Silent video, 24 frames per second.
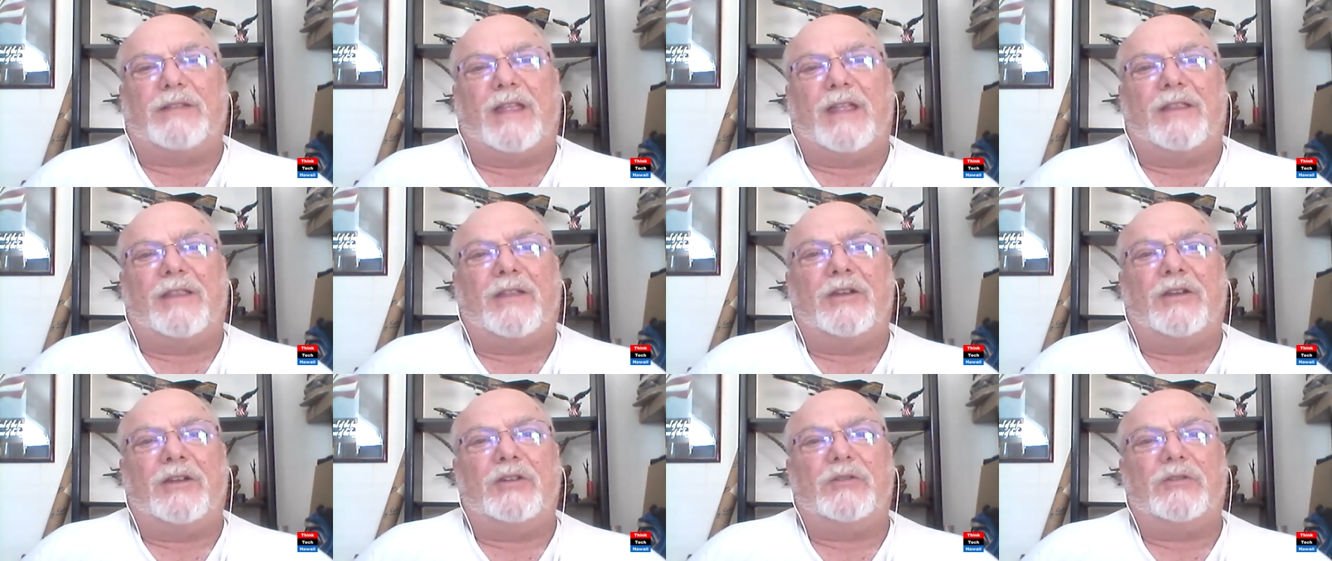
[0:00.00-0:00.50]

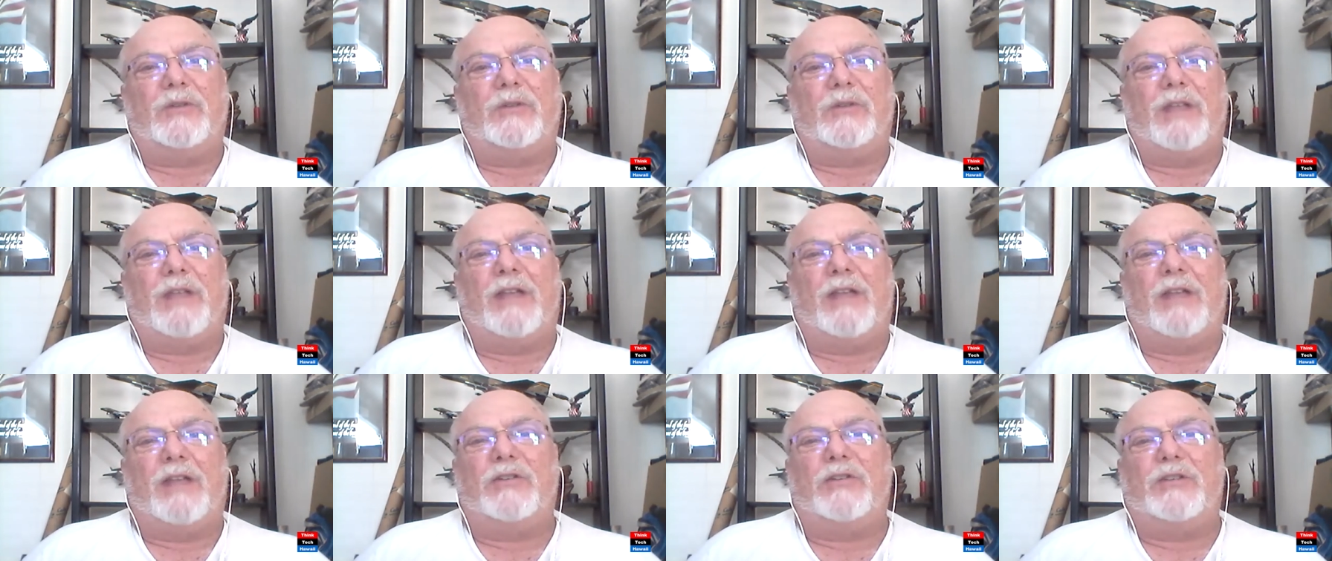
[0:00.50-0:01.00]
the
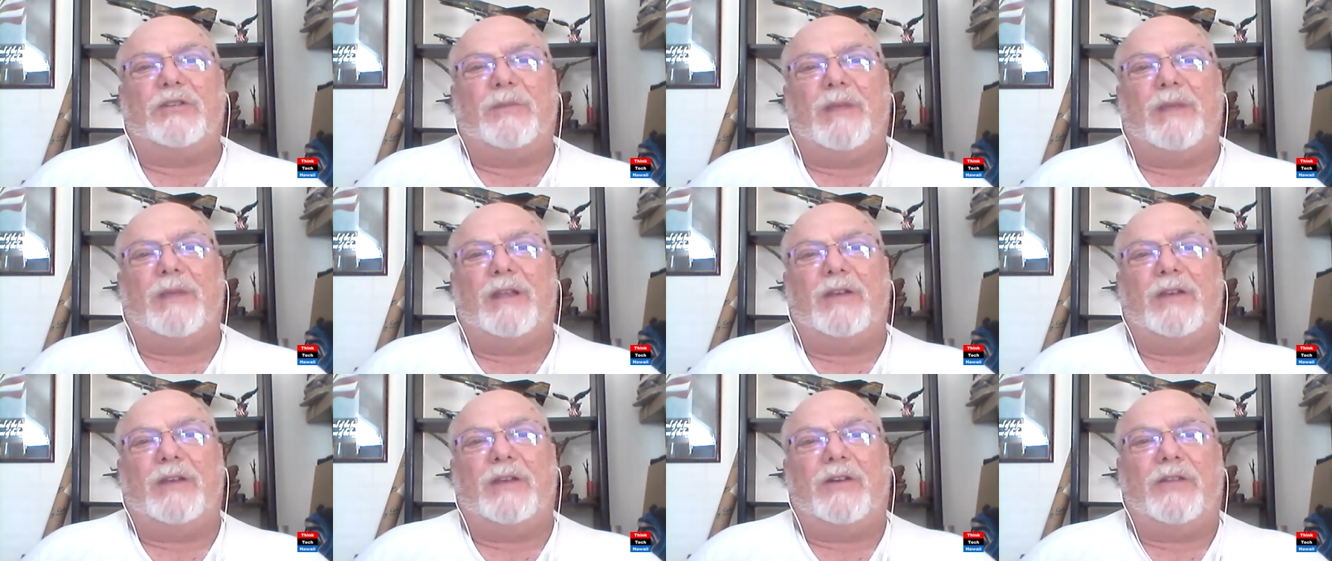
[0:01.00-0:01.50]
Energy
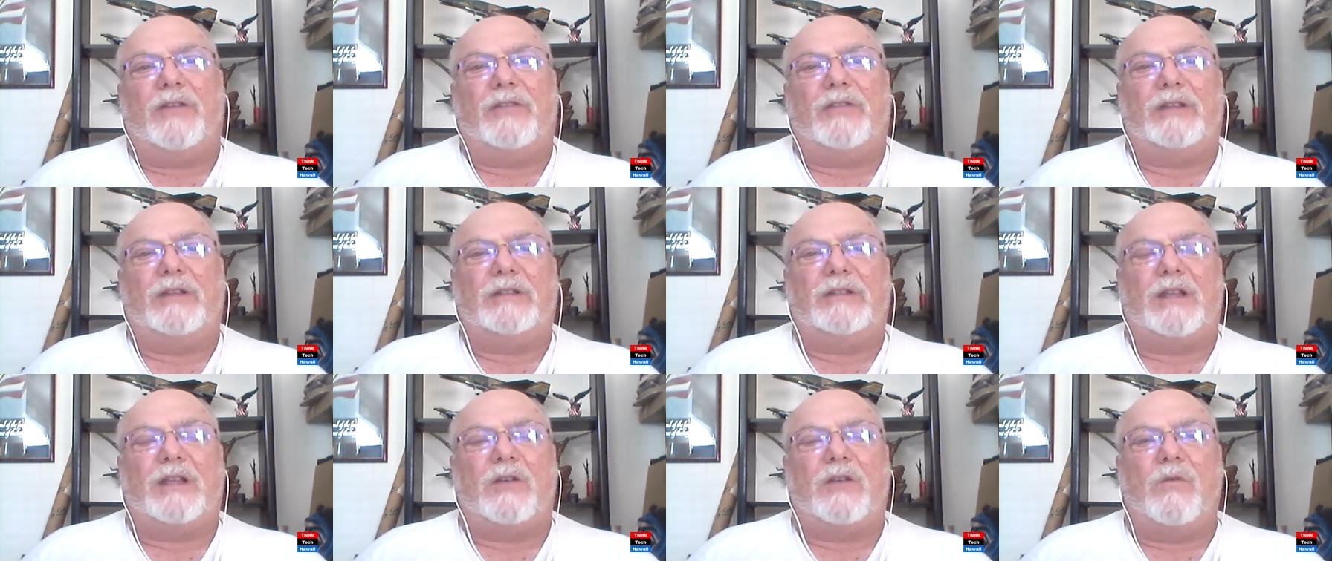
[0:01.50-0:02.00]
Man here on
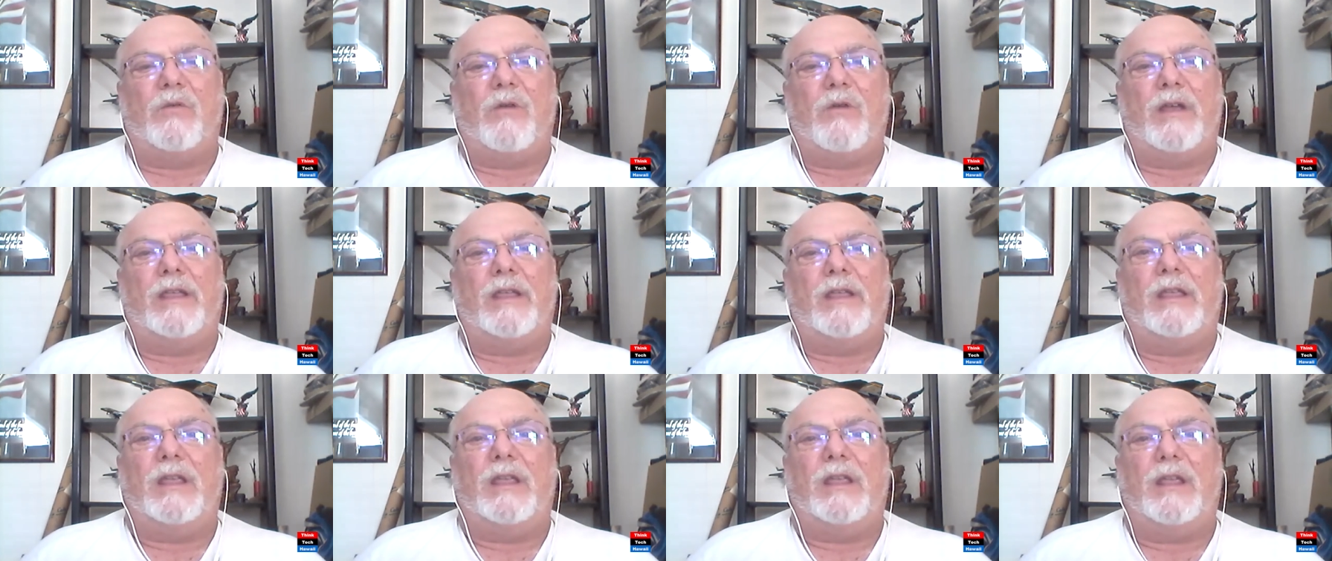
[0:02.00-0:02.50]
ThinkTech
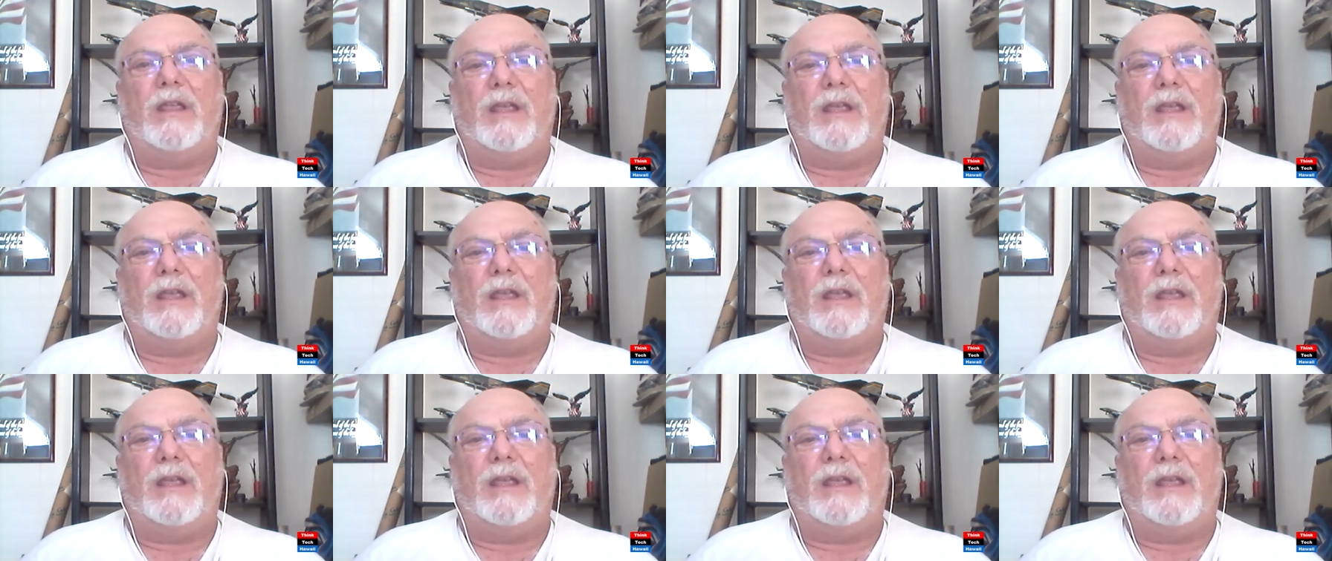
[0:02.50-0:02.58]
Hawaii.